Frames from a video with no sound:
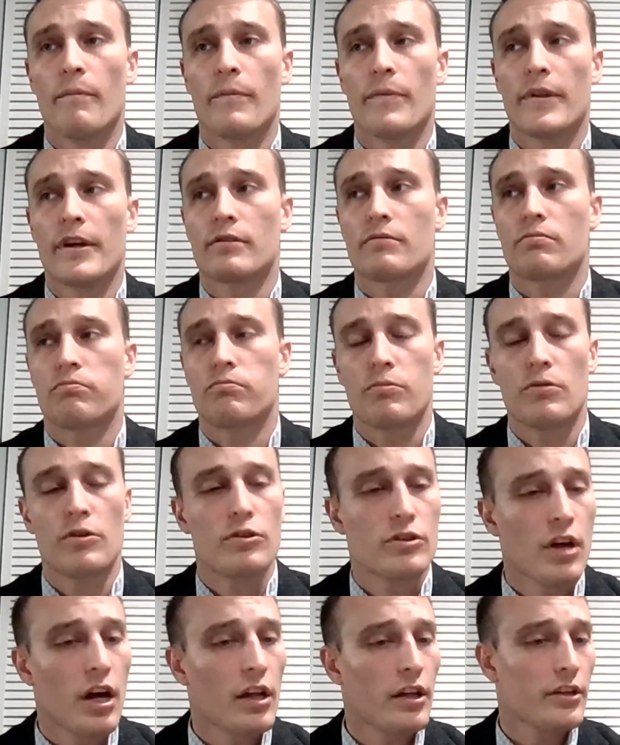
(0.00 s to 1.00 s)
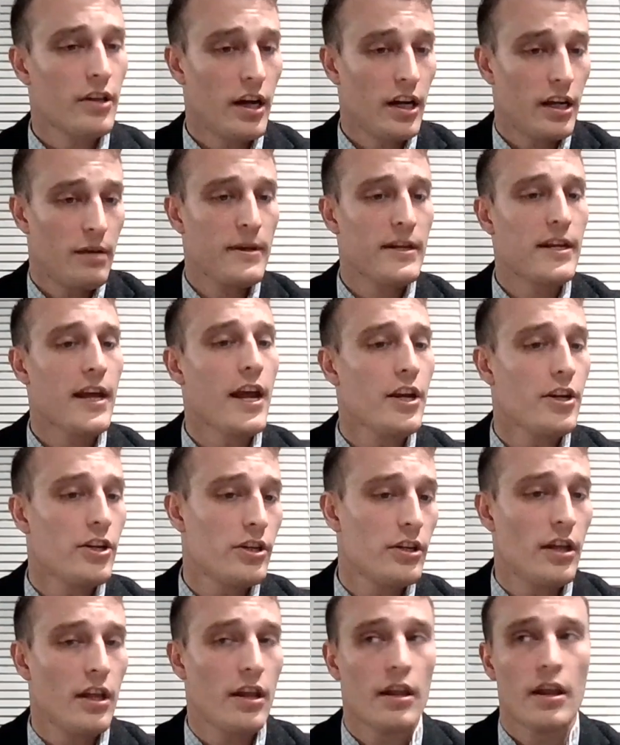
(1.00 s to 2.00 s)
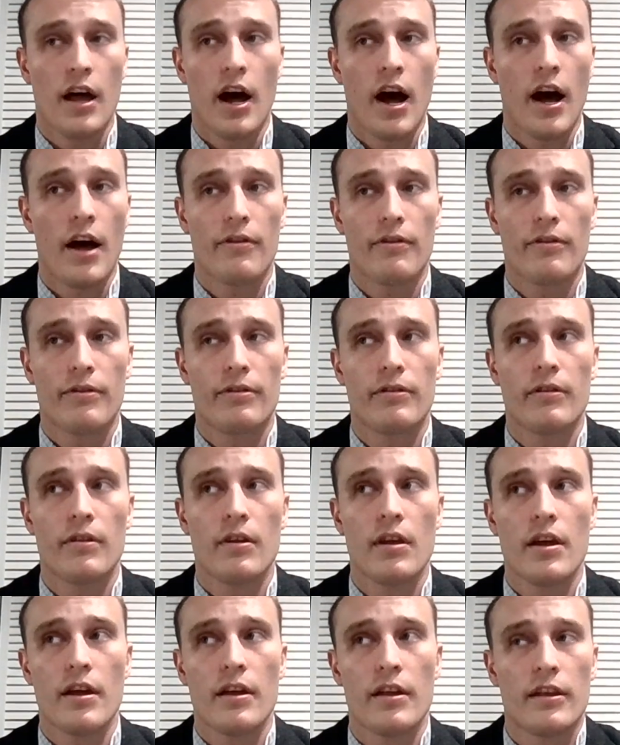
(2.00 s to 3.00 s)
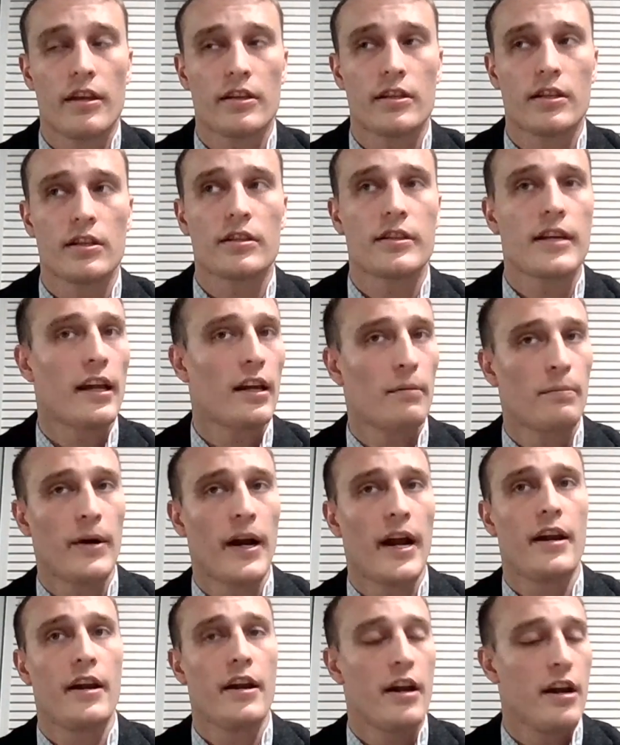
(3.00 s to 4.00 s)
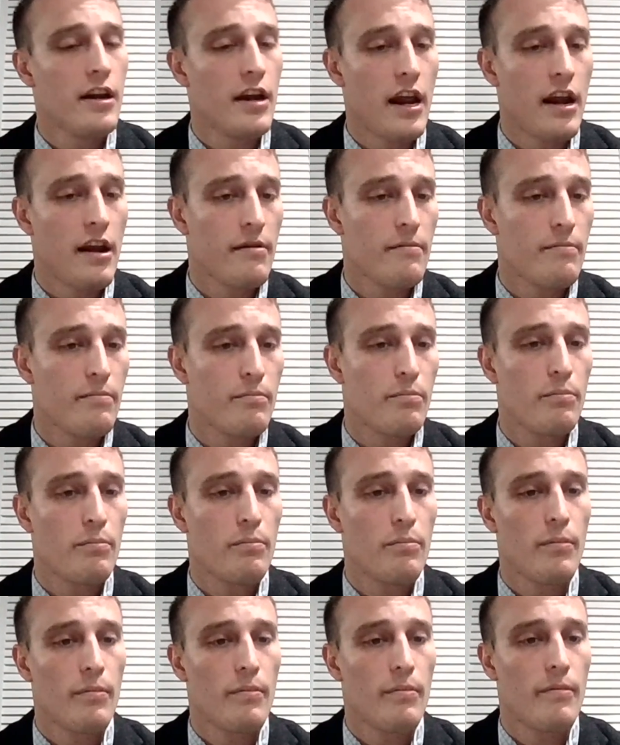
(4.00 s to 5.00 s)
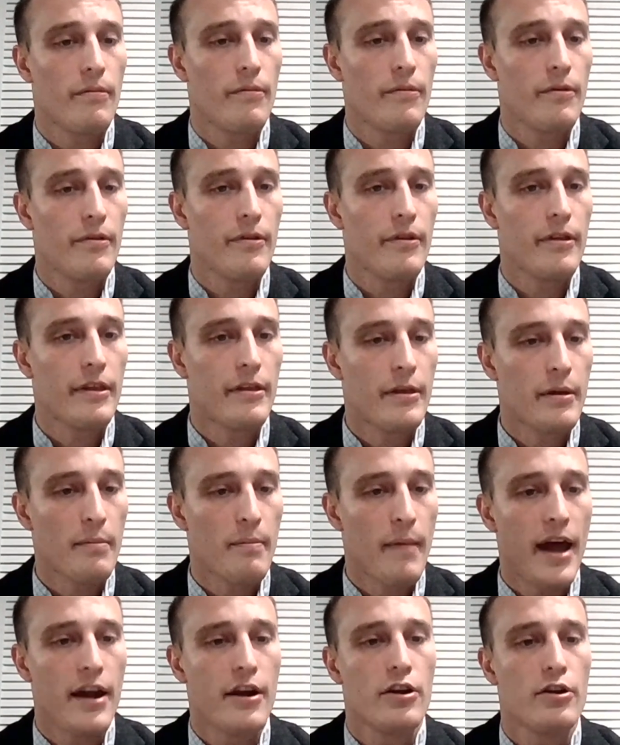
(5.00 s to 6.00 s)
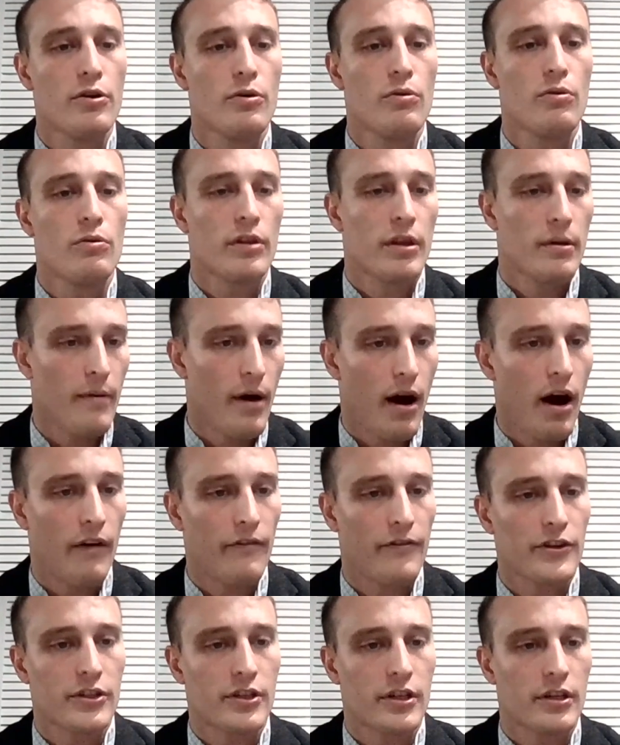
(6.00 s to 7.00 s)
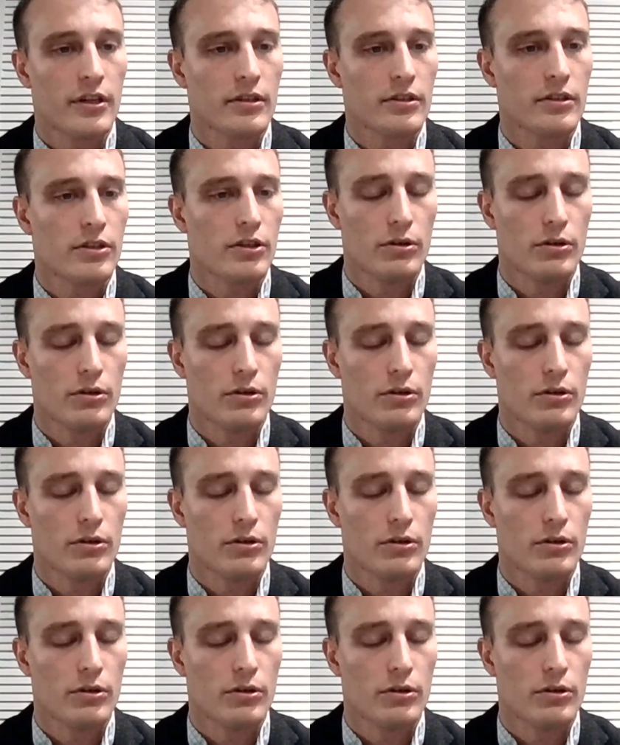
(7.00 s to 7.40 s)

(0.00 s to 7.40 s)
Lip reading: there's solid documentation that this is celebrated, and the officers